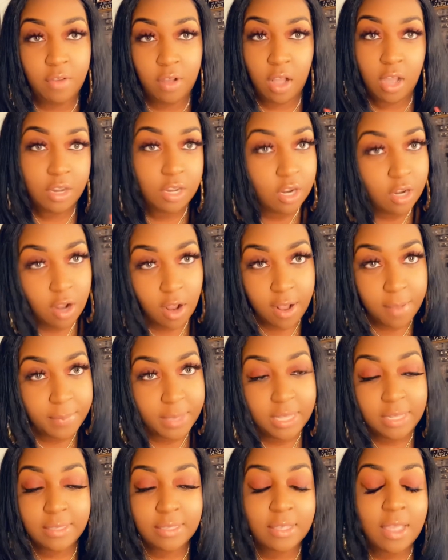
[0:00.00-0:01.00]

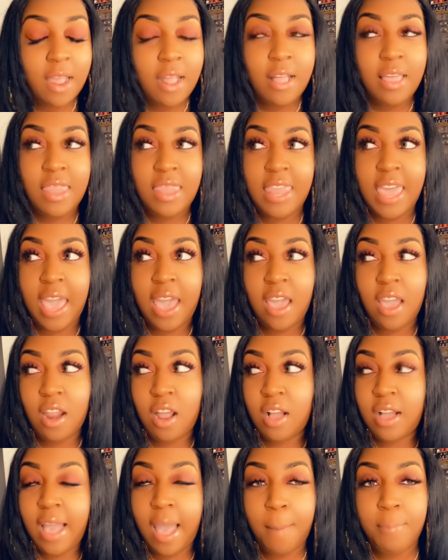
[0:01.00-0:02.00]
undergarments that
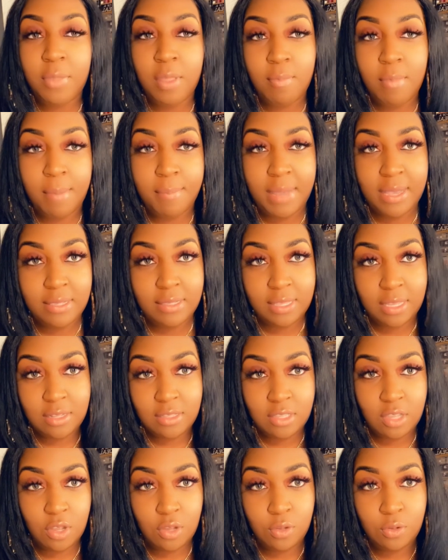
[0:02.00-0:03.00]
complement my skin
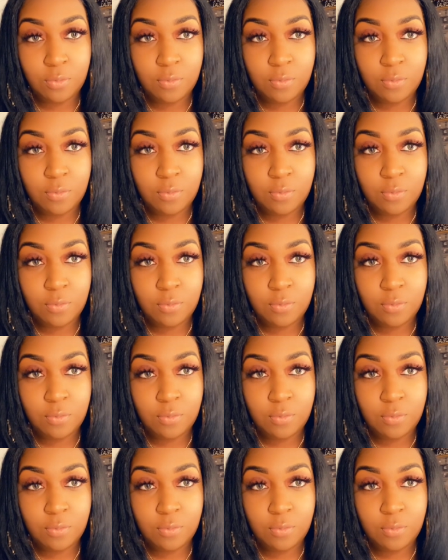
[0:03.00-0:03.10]
tone.